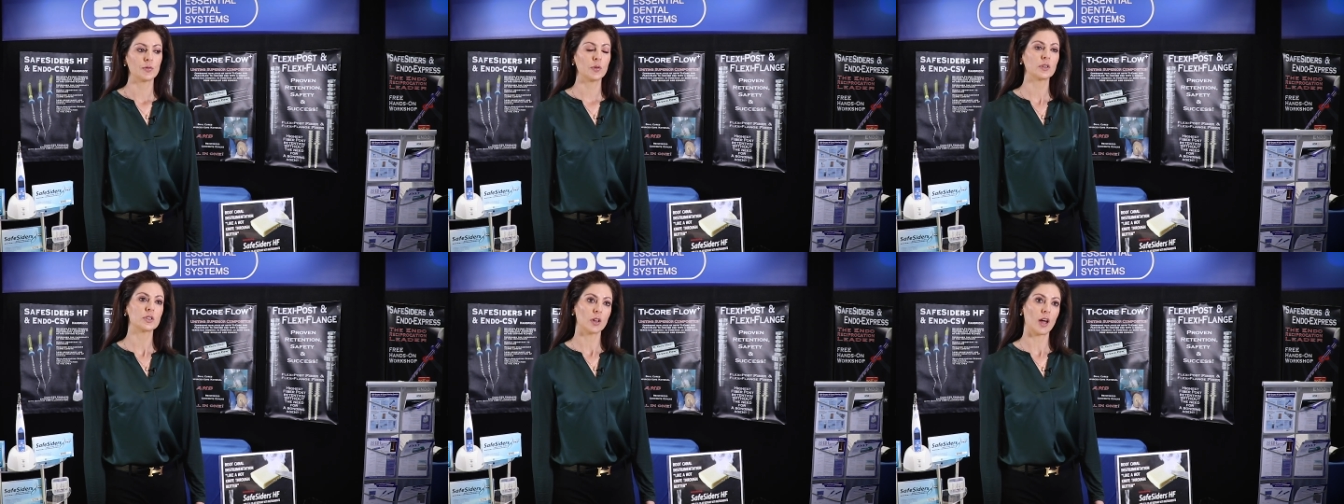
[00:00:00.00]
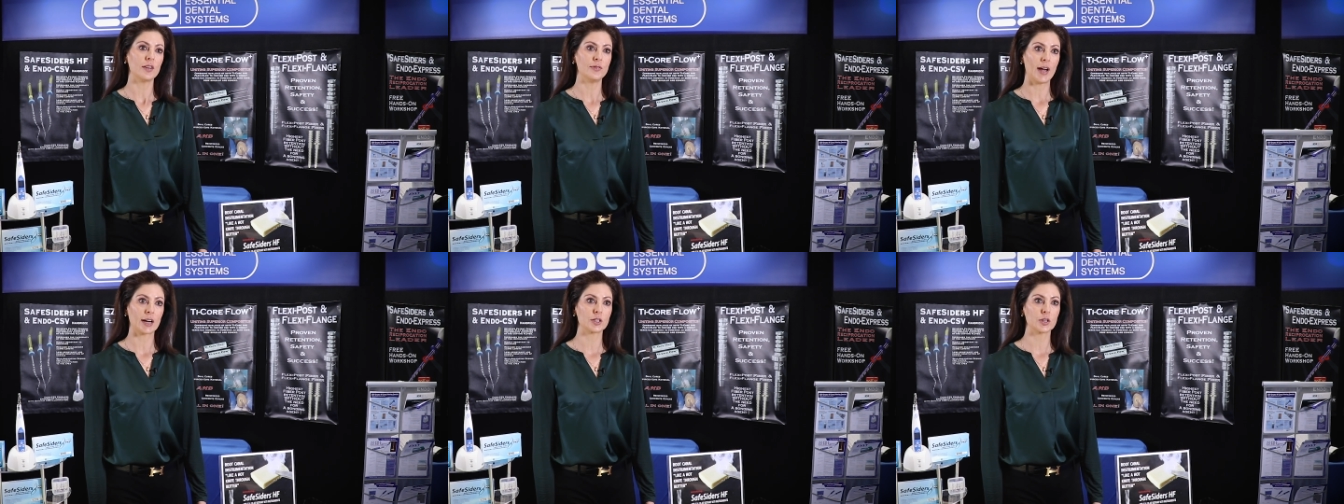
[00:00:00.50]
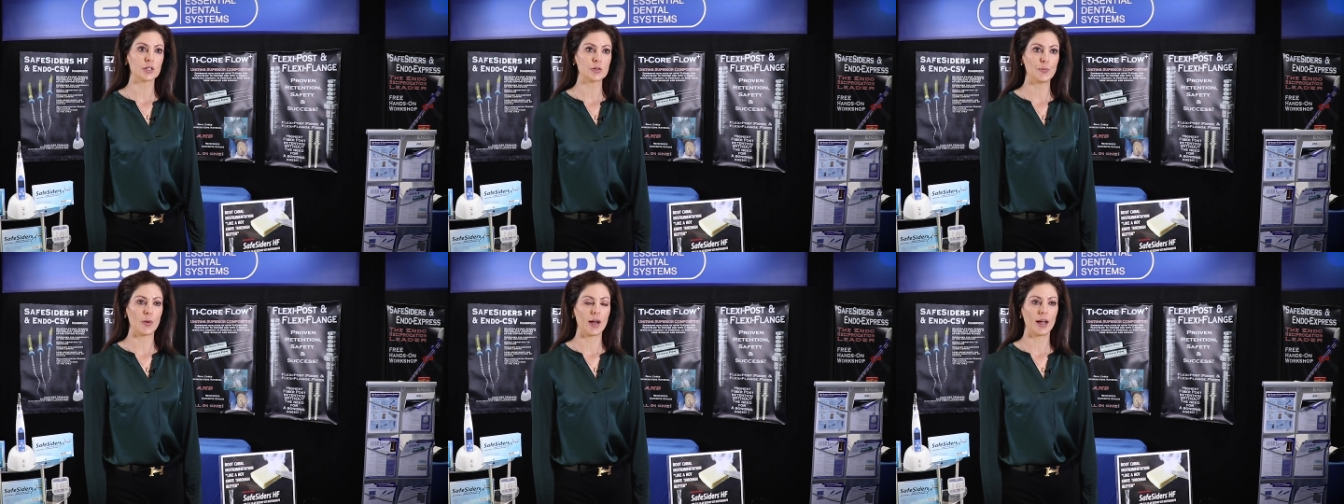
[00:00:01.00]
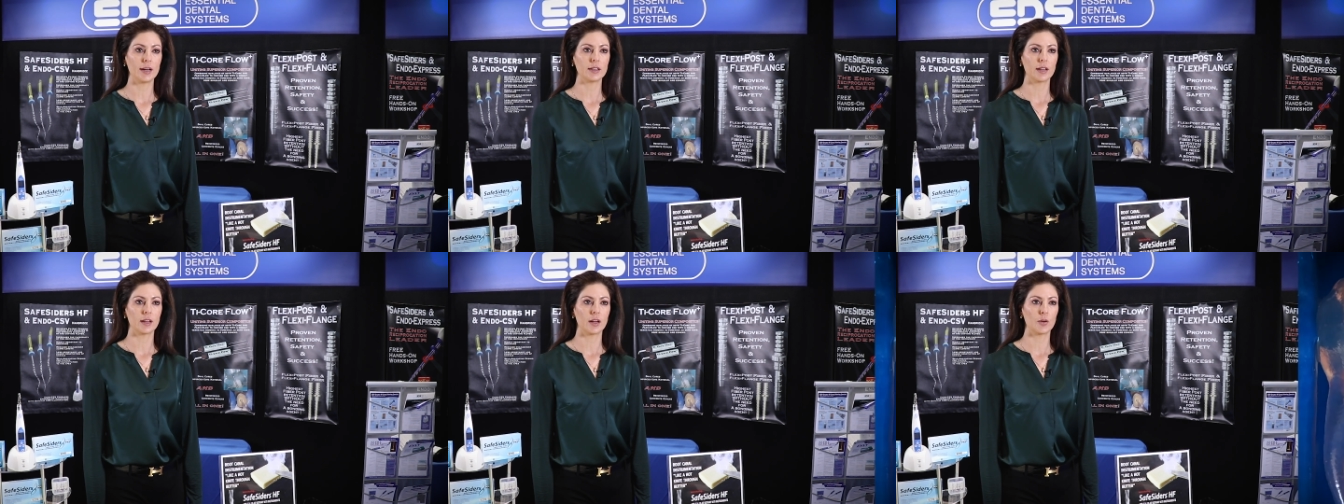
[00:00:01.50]
for a lot of factors, but
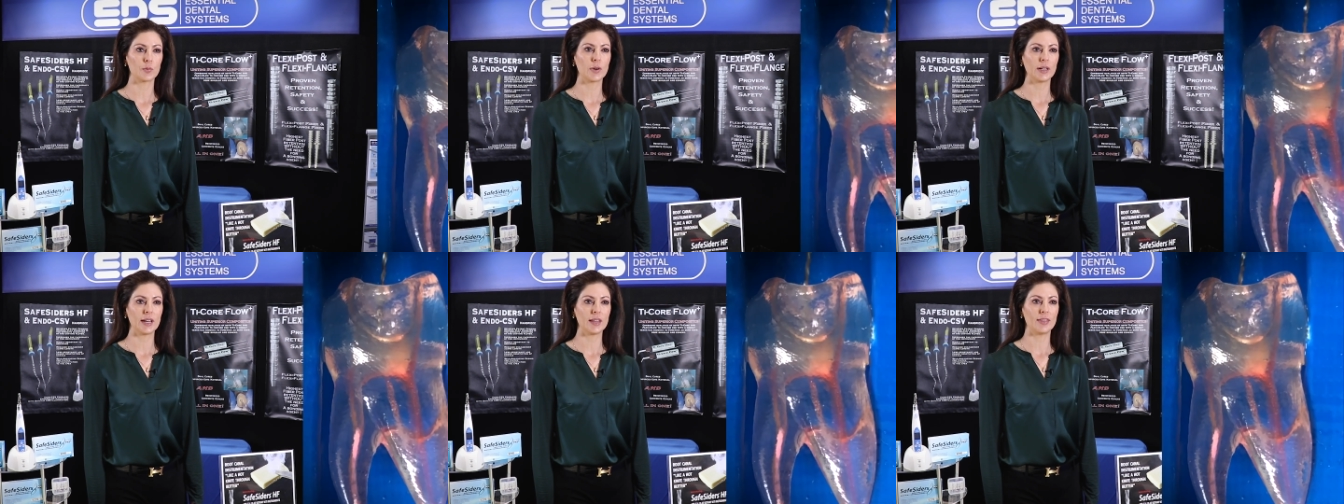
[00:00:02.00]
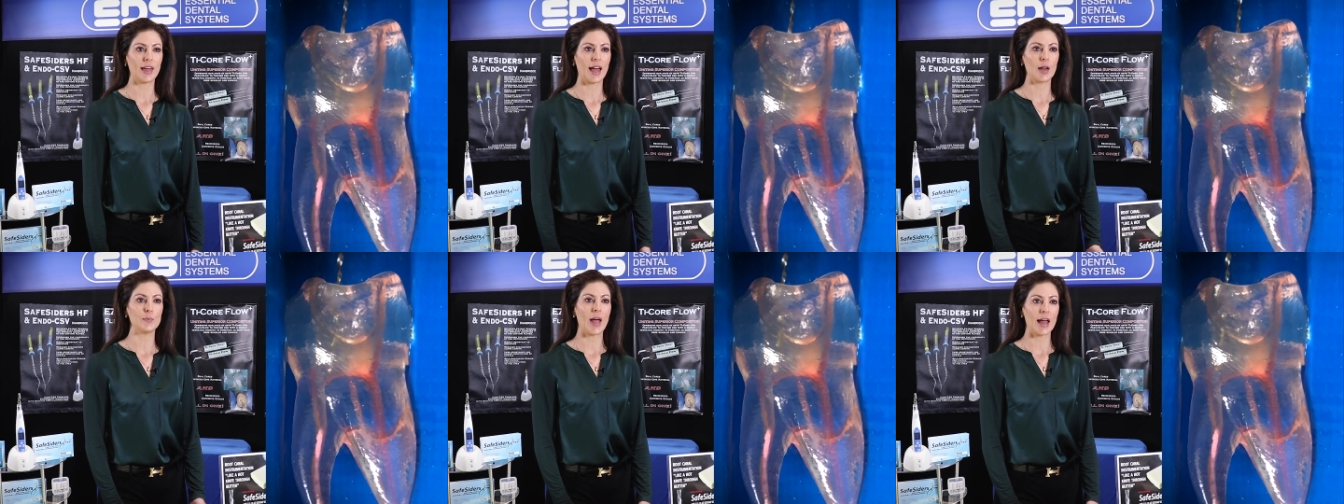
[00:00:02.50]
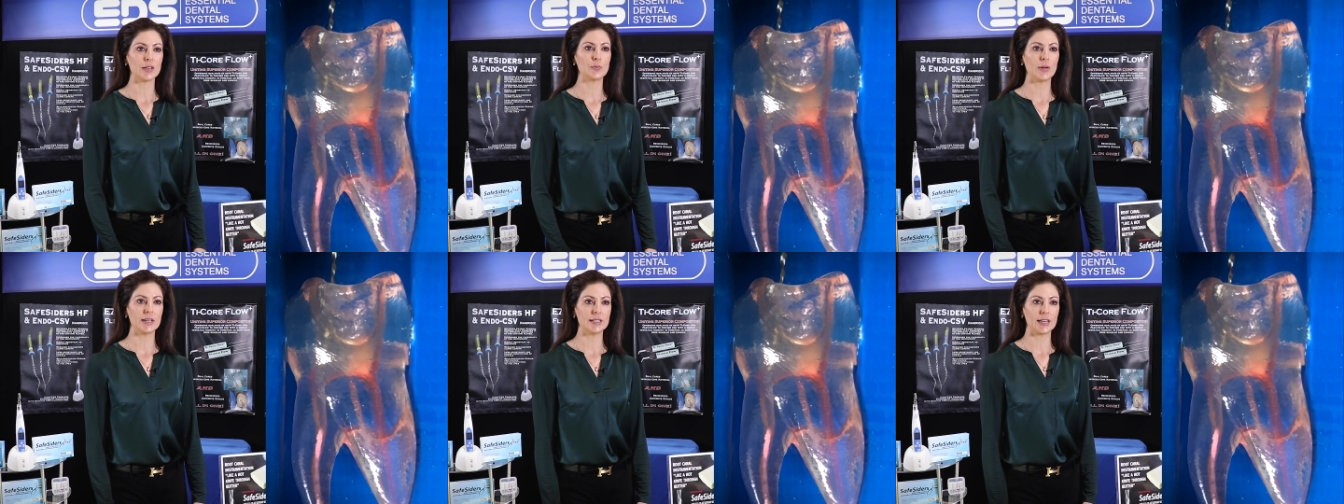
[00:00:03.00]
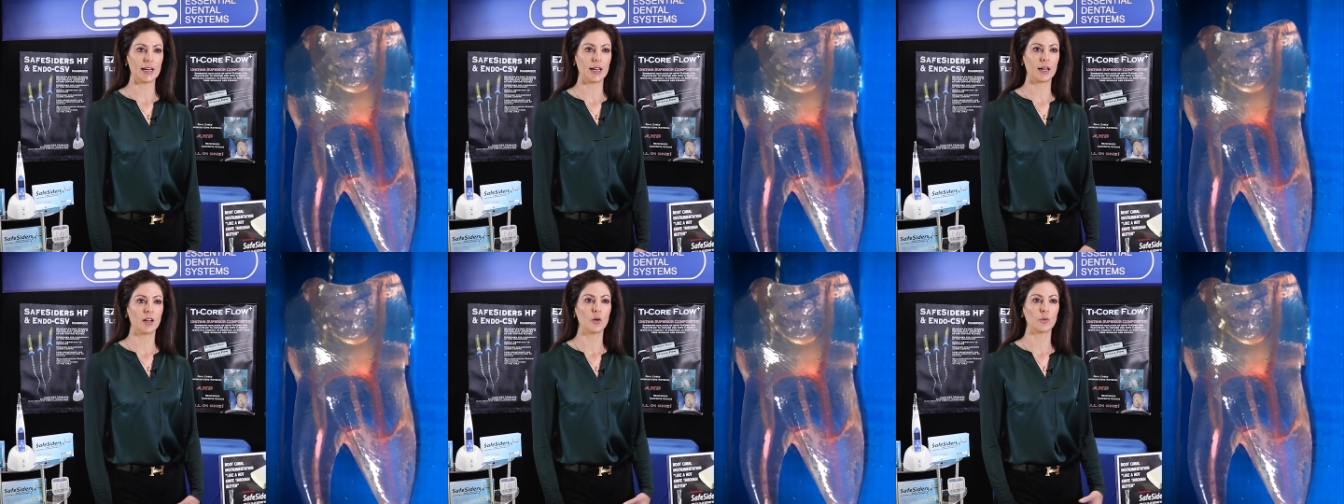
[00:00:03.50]
really that
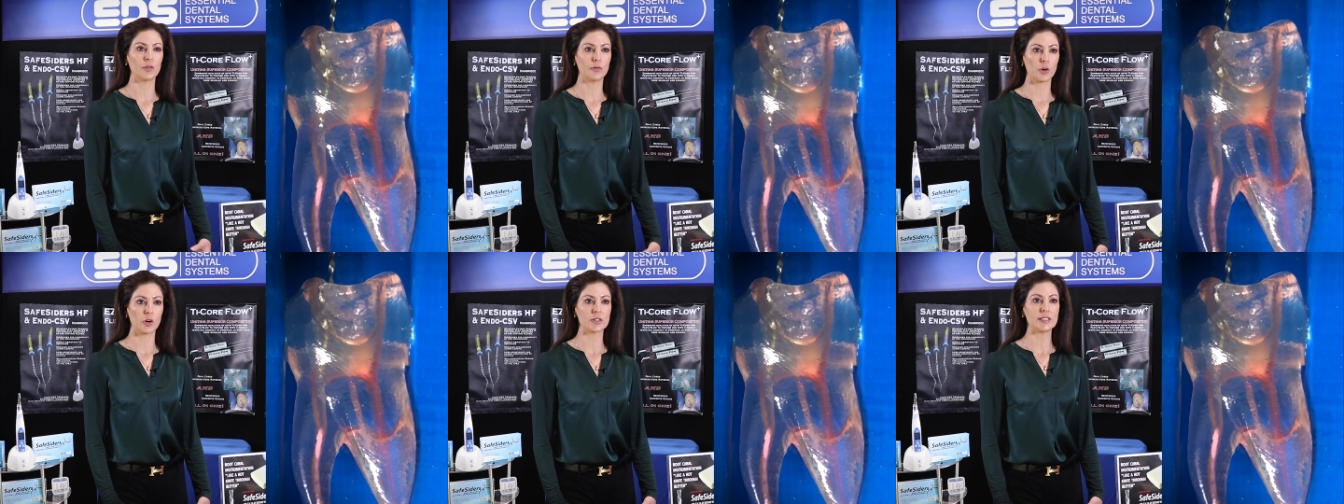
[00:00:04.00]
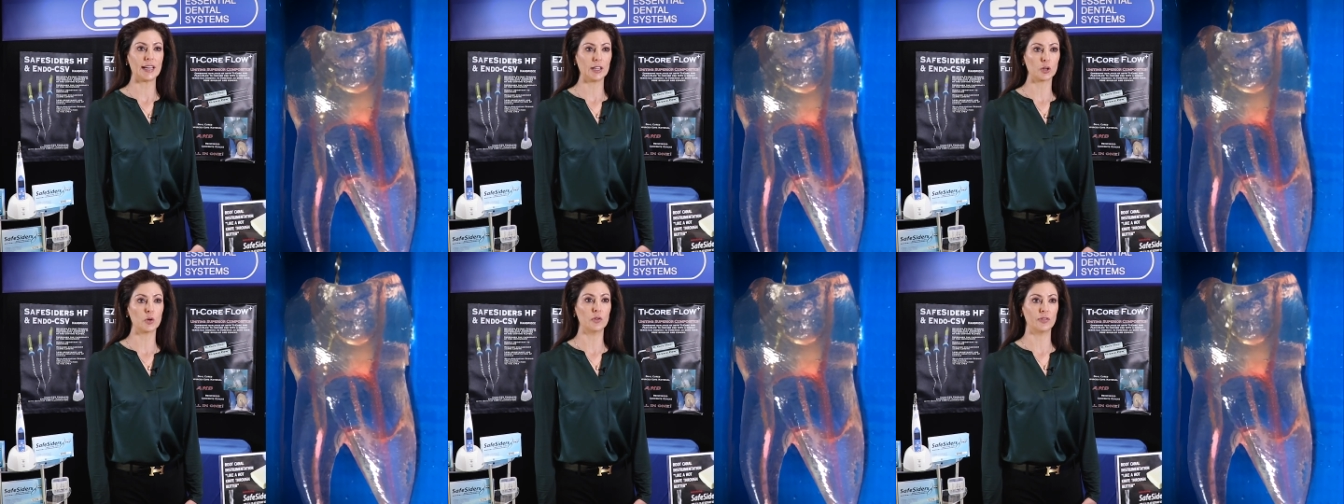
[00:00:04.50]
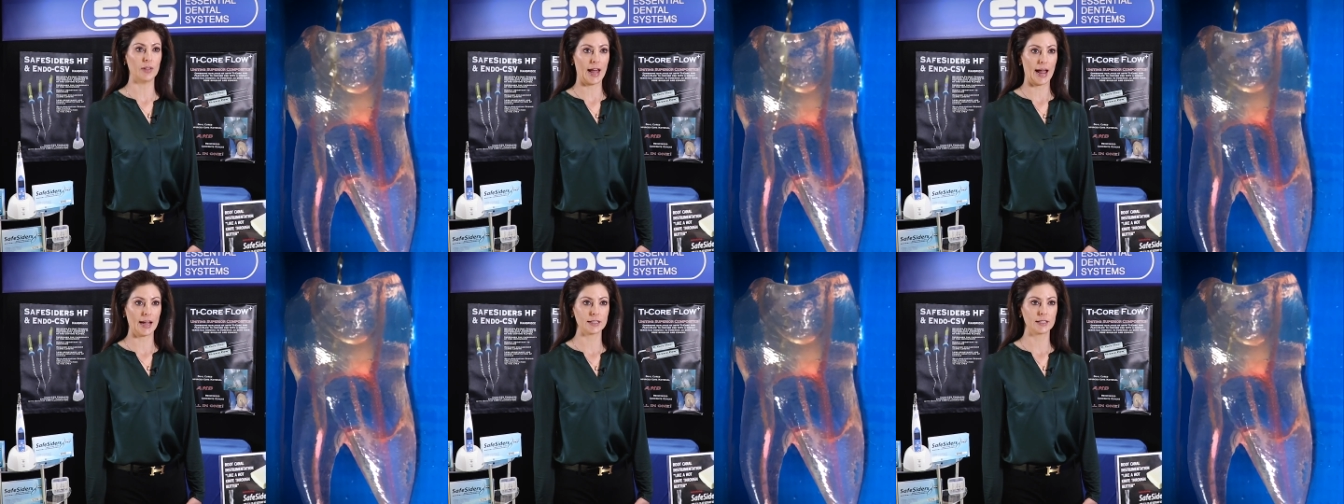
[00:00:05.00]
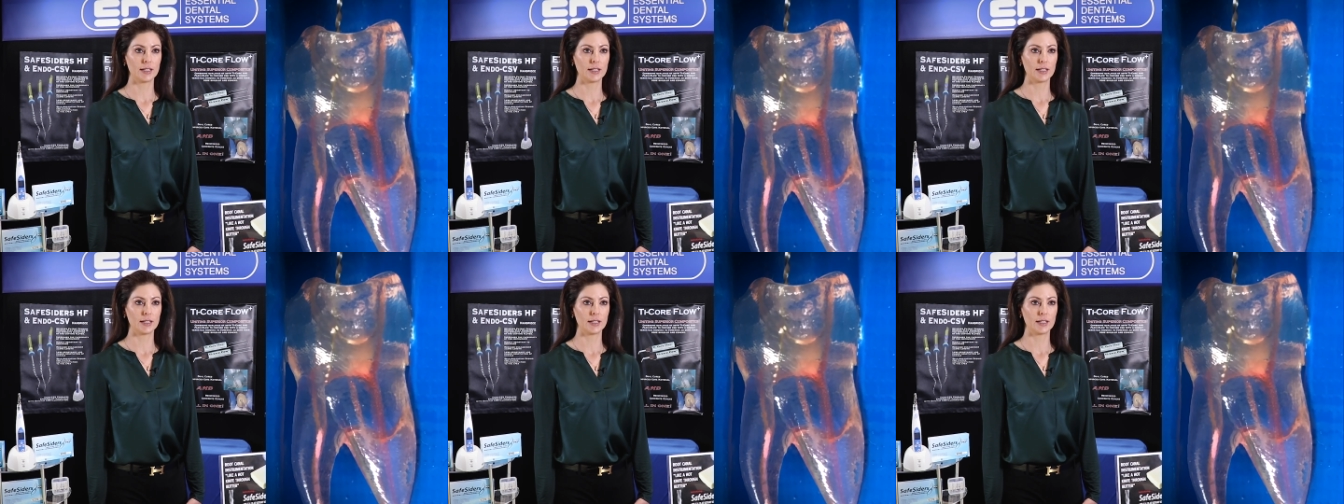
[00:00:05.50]
patent-pending reverse helical flat,